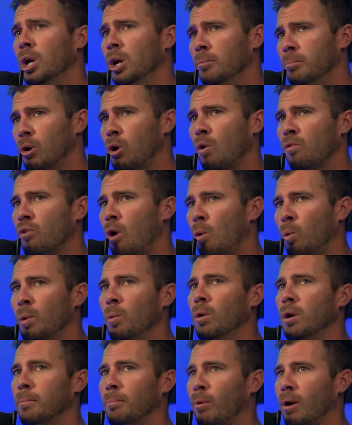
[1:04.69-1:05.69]
But overall, we
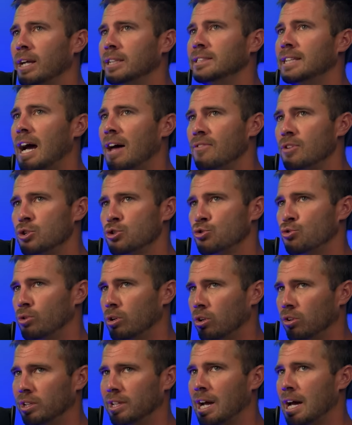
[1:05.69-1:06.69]
want to break down this
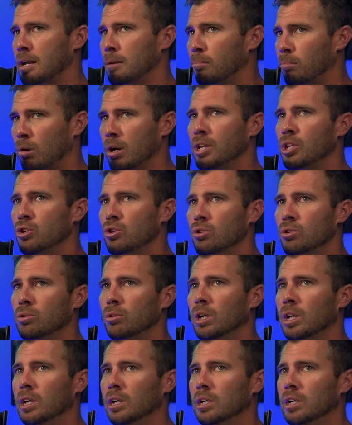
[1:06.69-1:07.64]
drill to kind of bring you